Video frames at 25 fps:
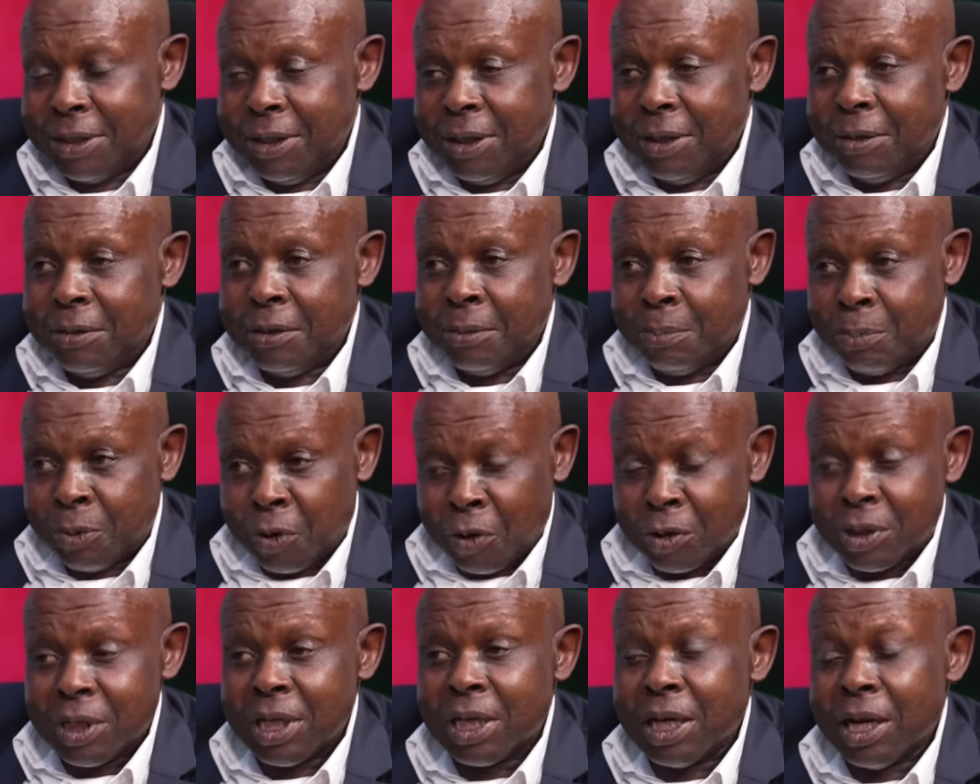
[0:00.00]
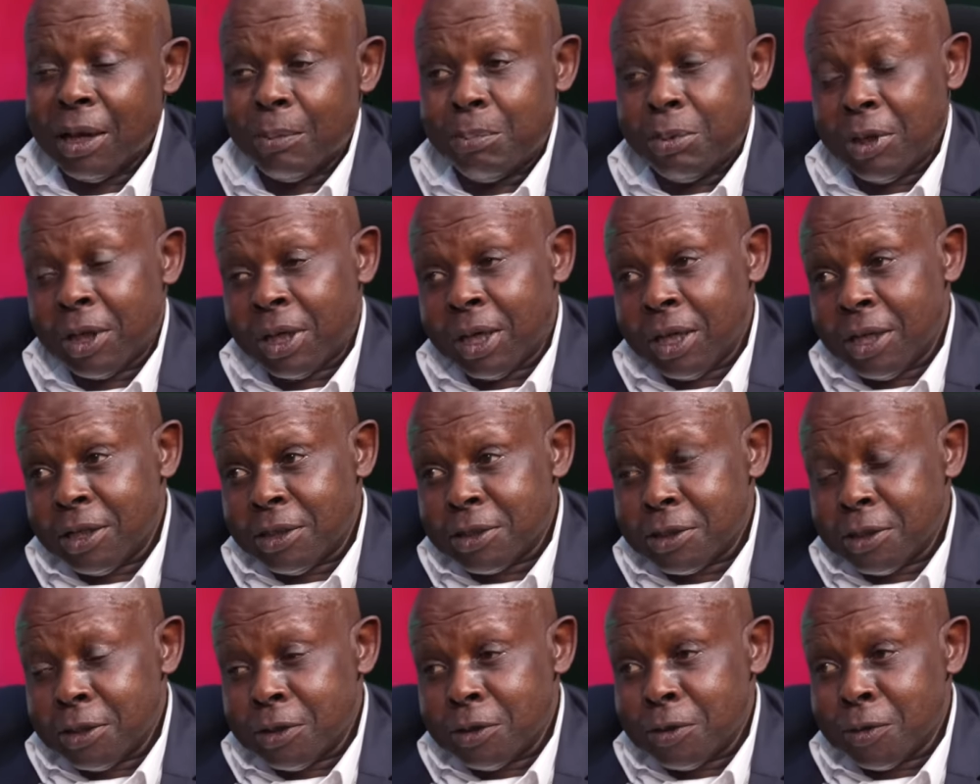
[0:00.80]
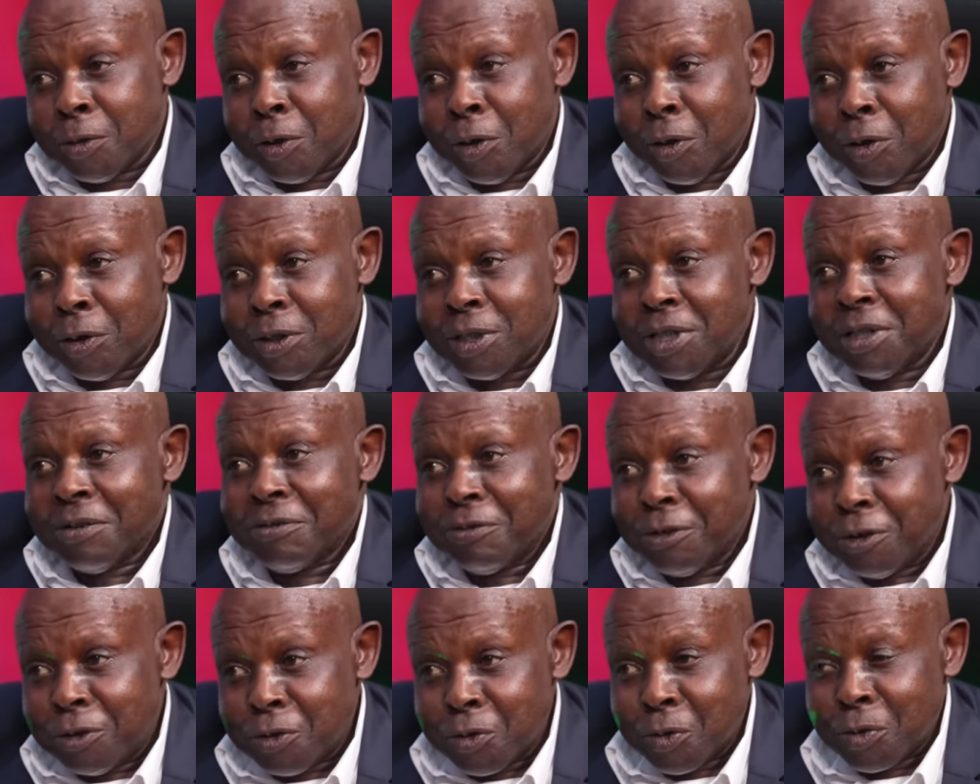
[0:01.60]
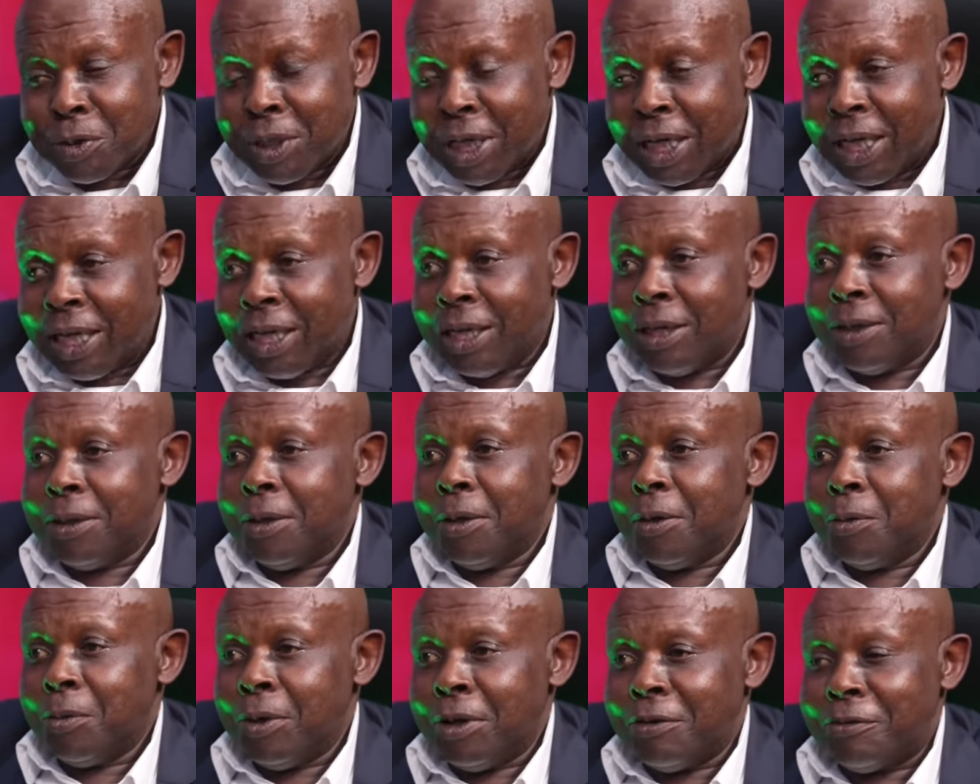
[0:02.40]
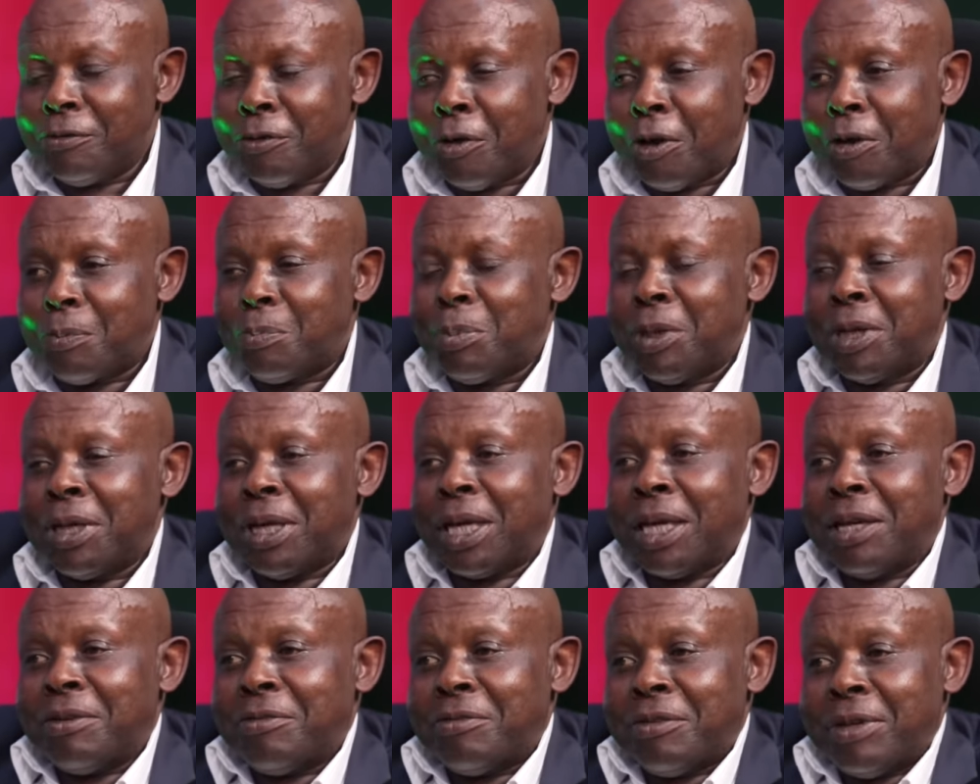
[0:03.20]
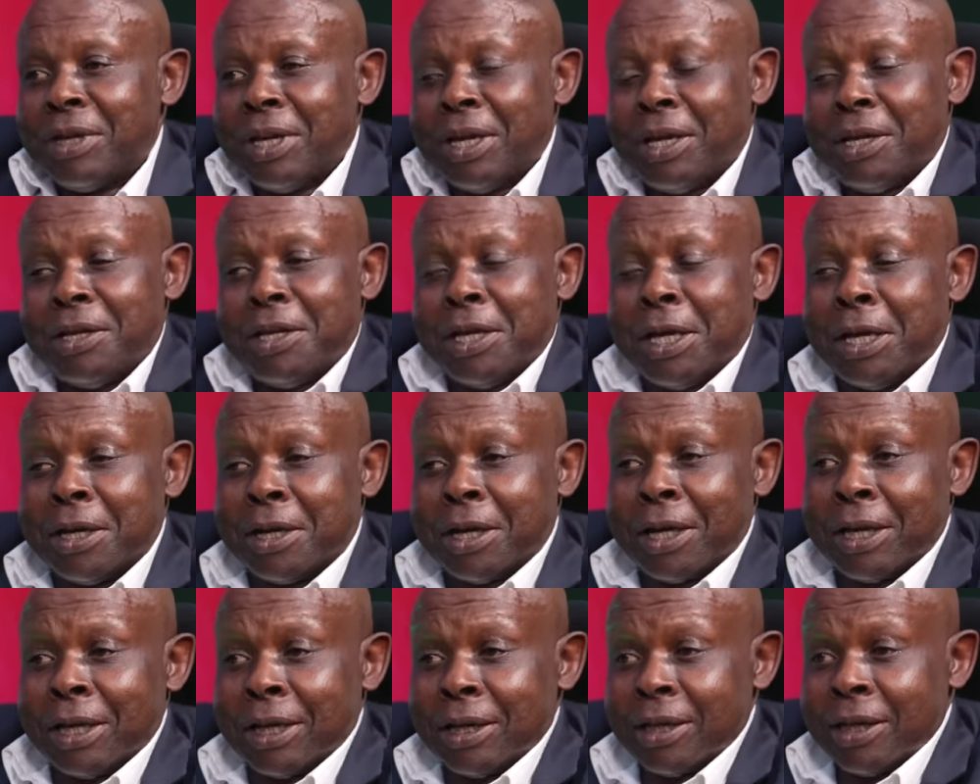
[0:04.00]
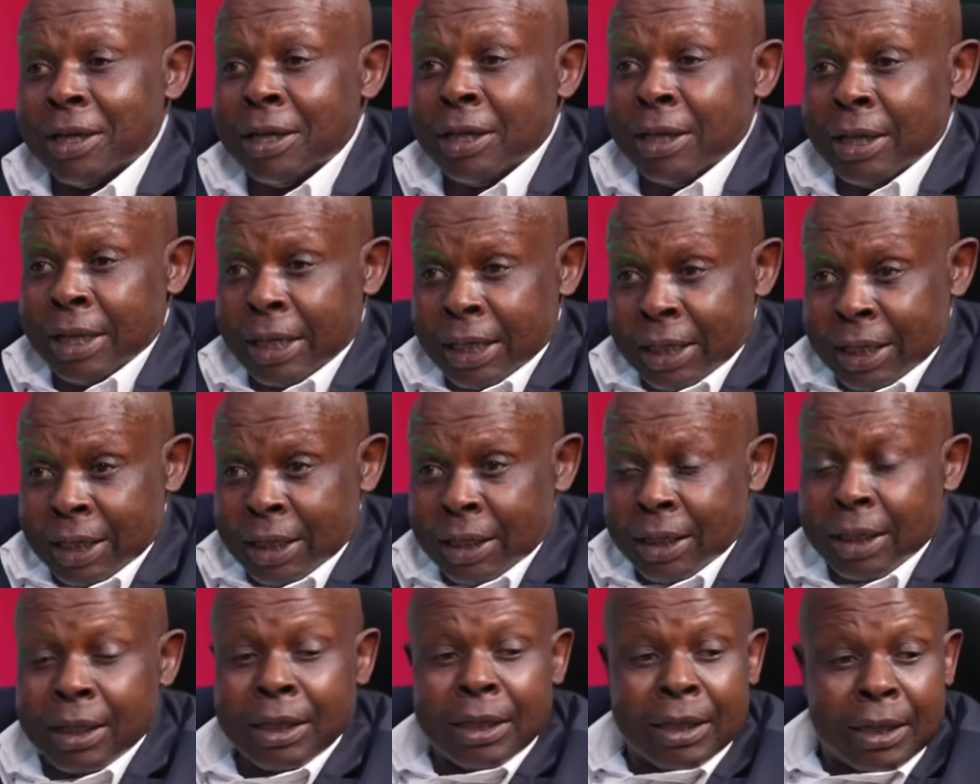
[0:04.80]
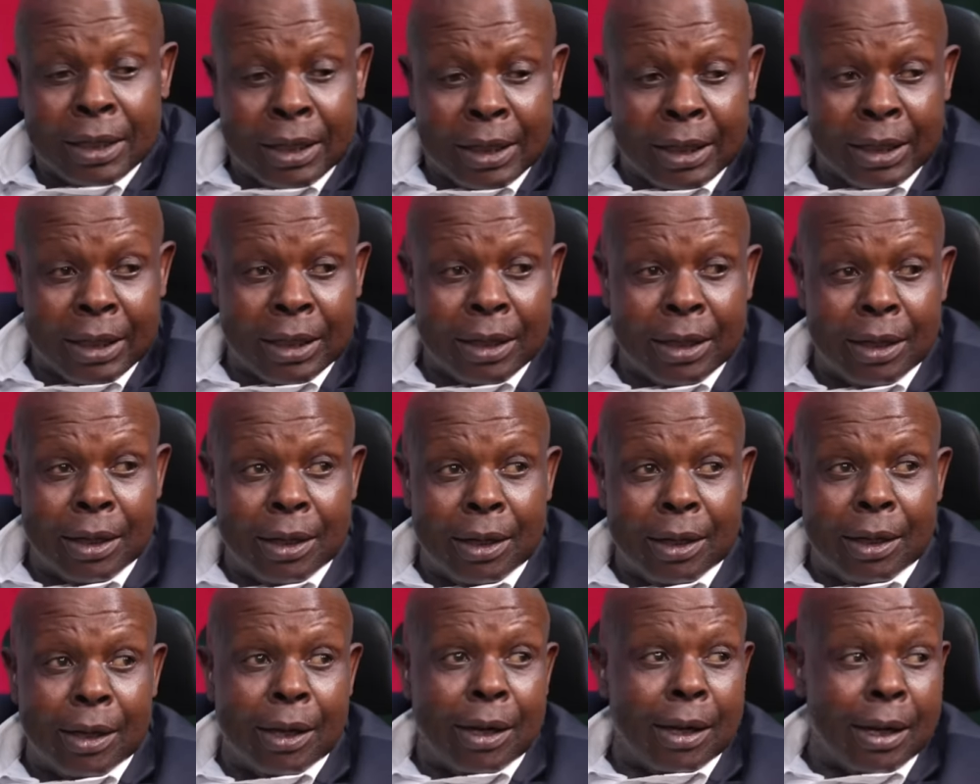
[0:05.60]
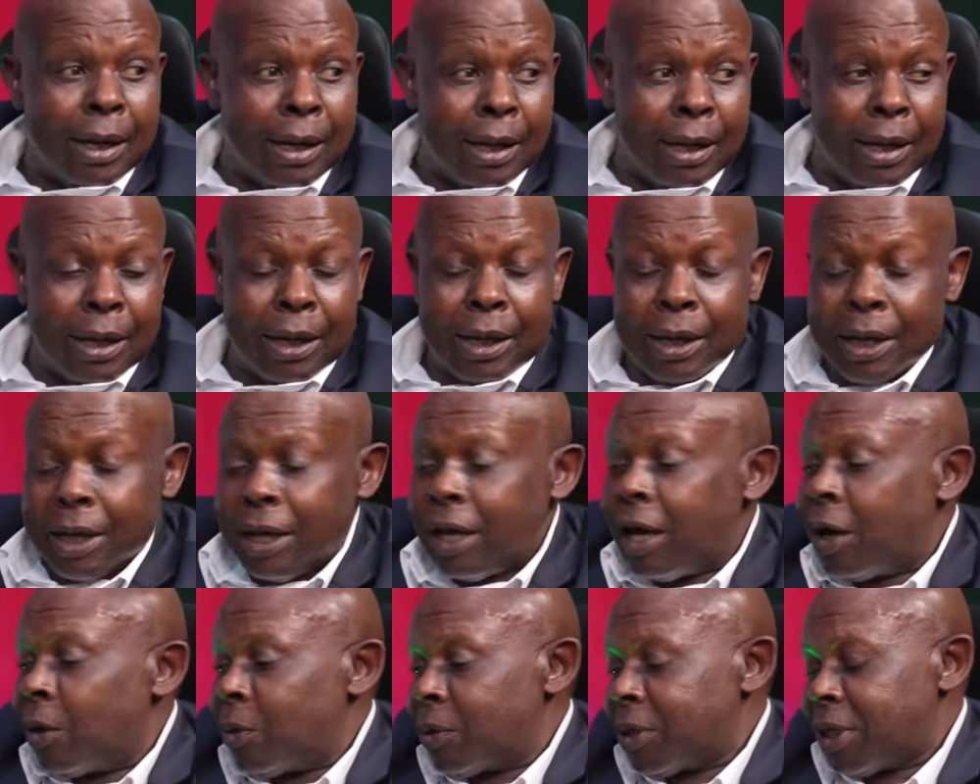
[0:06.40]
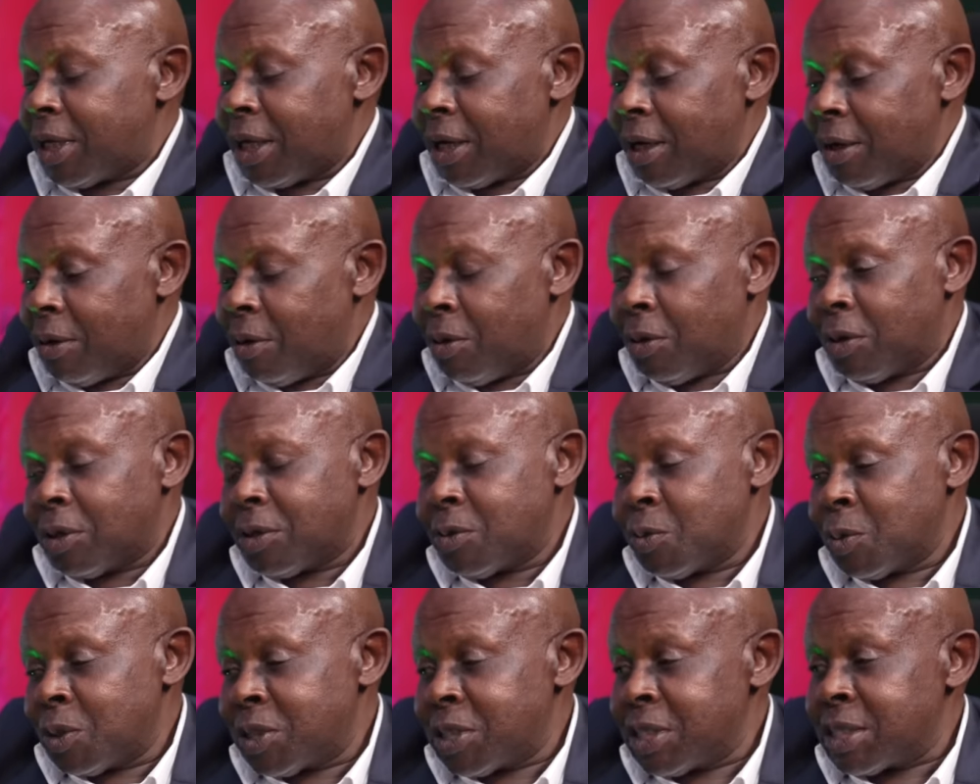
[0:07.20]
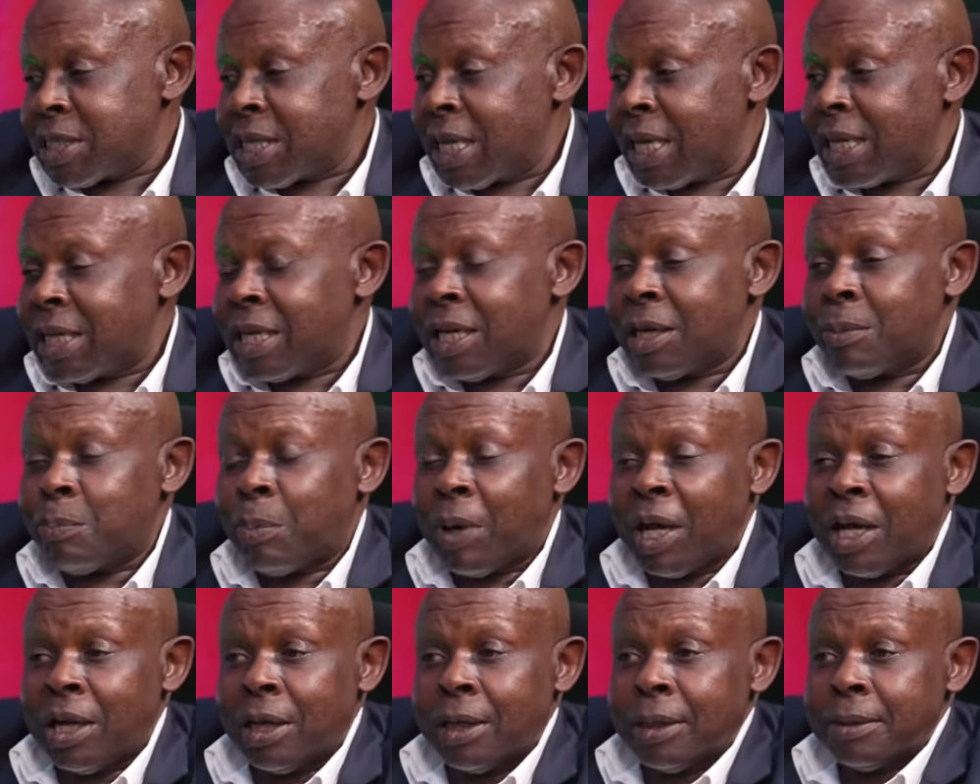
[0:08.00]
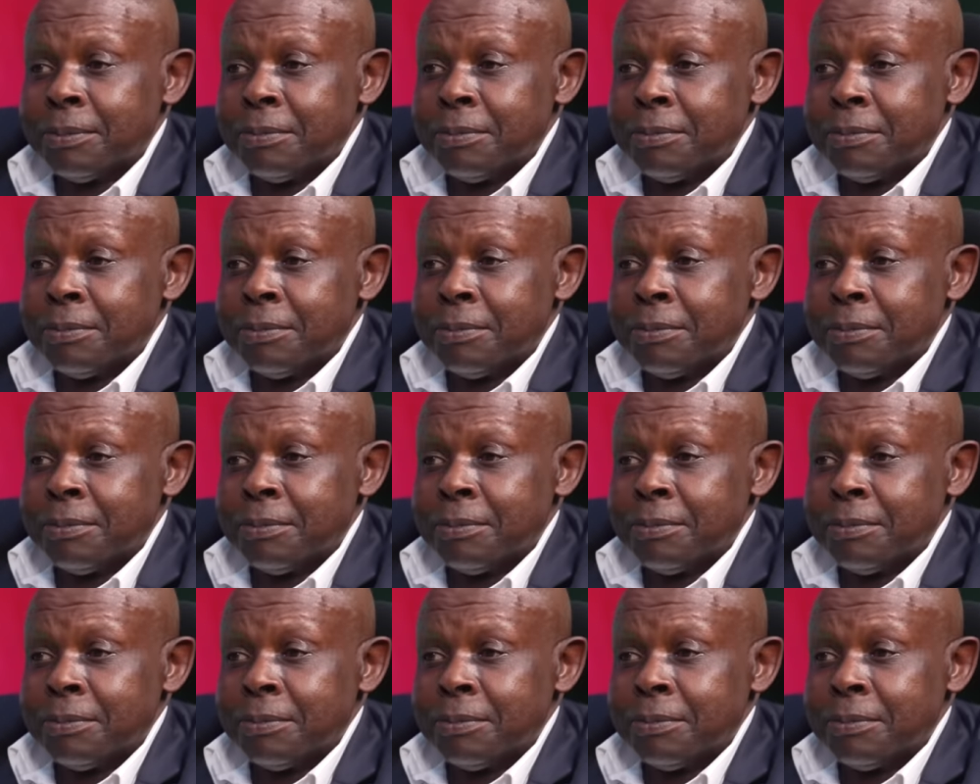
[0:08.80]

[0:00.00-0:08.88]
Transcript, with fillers: Okay. We brought an application to court. Even today, we have not been given a hearing in the in the uh, Gauteng court, which is headed by